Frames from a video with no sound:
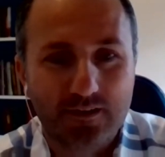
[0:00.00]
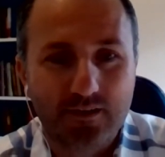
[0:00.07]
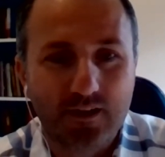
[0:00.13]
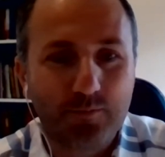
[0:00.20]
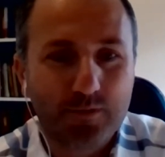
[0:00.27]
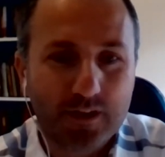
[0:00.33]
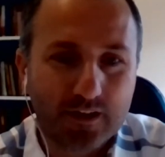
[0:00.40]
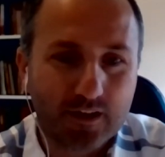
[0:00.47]

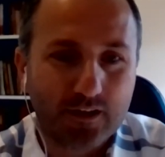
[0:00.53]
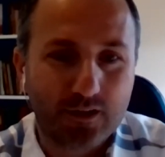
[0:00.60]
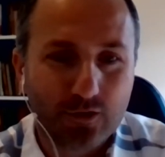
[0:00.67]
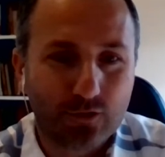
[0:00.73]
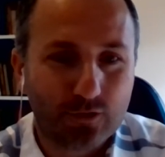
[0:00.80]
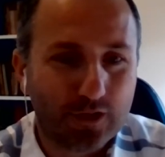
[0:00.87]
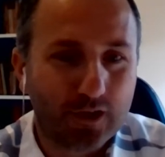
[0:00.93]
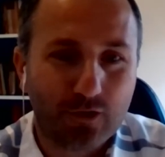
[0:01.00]
something, you
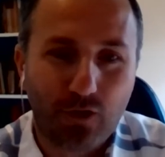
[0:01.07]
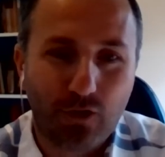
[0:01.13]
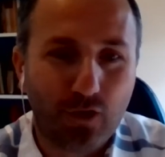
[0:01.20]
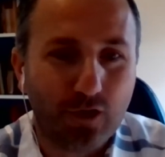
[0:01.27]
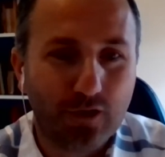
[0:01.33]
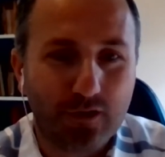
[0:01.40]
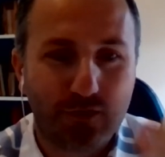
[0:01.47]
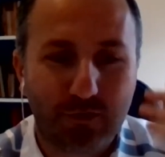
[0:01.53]

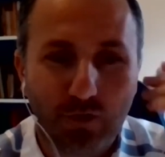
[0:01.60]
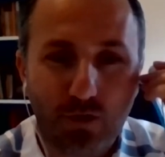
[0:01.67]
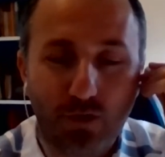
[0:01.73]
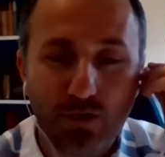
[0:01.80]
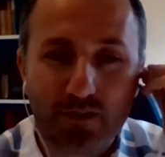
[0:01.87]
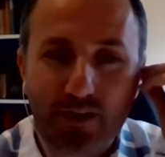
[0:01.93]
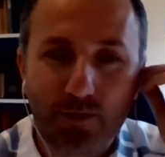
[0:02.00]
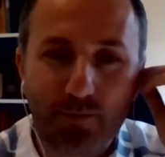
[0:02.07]
know,
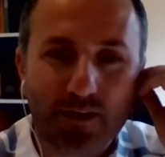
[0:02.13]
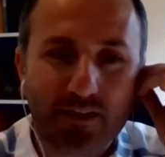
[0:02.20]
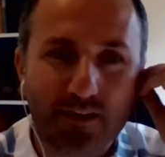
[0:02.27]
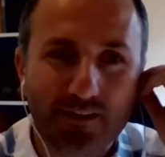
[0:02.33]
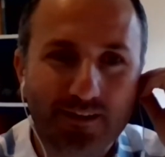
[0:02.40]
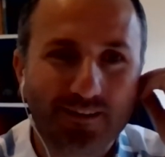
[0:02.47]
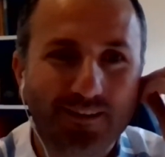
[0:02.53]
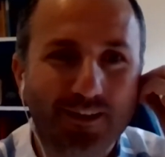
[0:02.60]
all
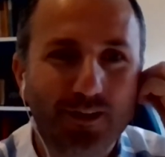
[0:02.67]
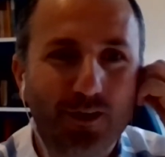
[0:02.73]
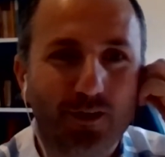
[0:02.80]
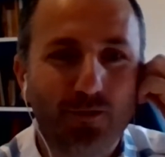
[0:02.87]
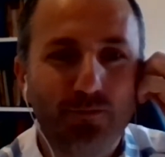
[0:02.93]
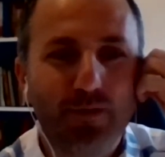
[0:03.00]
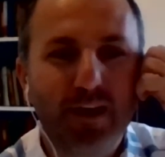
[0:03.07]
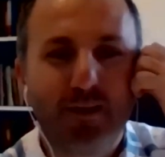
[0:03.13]
thematic. You
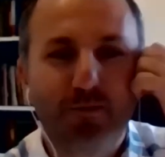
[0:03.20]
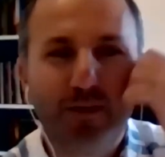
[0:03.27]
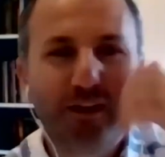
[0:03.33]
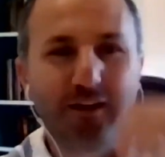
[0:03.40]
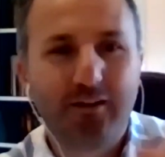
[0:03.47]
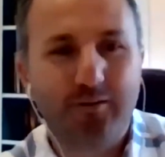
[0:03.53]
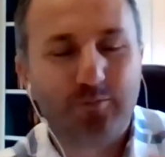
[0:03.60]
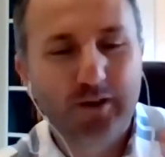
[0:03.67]
know, many
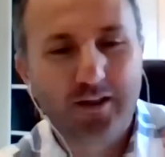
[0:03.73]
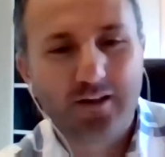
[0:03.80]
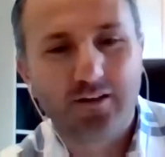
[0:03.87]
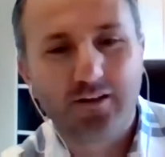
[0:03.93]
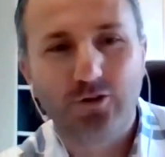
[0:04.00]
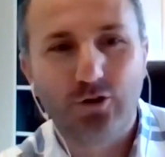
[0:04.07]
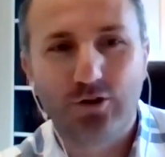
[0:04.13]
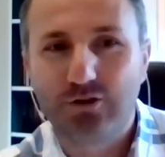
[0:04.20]

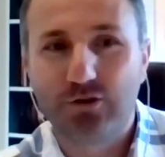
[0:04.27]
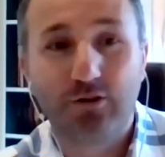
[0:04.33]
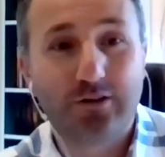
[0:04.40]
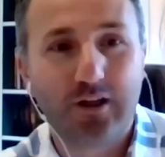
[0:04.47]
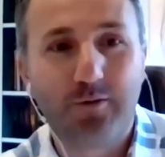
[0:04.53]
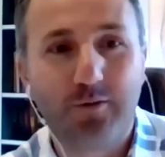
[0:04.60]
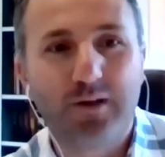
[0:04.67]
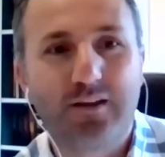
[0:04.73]
research all
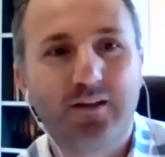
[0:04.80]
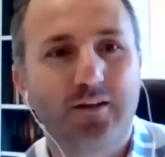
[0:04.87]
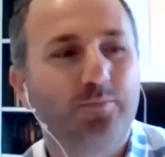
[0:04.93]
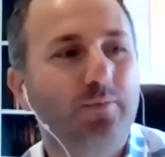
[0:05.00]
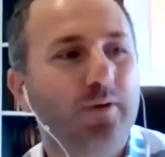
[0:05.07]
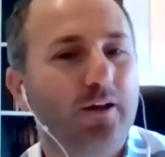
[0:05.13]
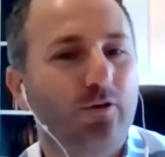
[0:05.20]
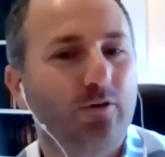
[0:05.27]
thematic.
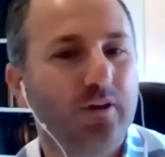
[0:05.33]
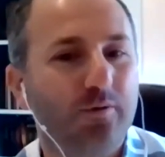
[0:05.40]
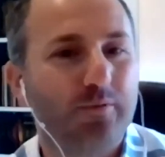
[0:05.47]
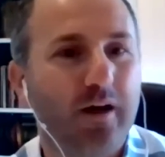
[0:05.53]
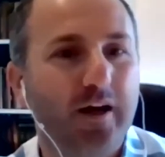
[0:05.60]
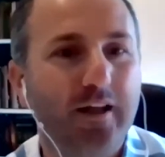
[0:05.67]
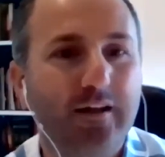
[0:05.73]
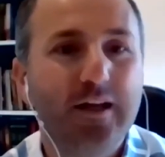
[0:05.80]

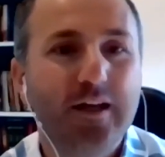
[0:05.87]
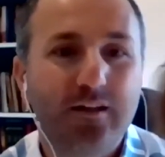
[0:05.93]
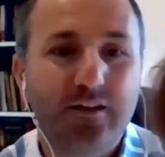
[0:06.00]
And